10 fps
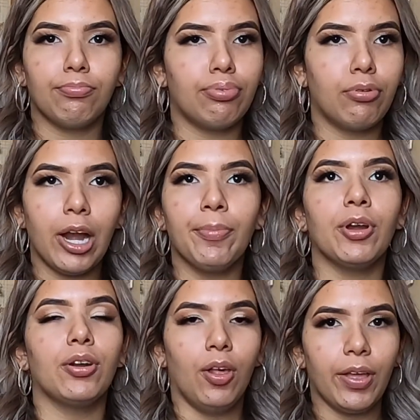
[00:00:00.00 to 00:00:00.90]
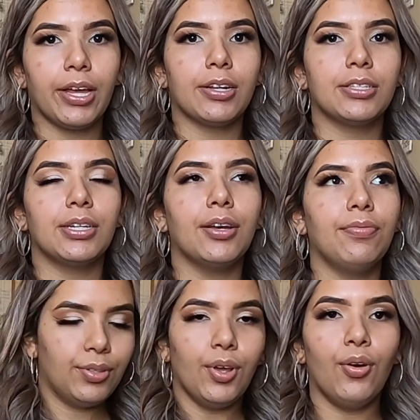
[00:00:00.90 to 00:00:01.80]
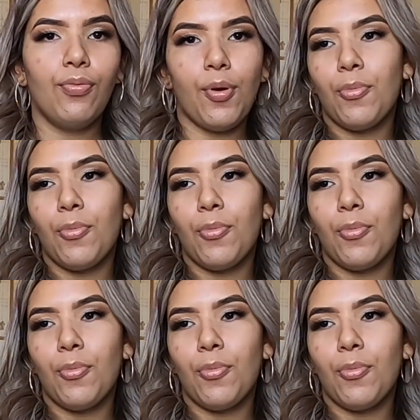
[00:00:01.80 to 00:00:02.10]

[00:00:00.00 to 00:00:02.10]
primer and all that kind of stuff. So for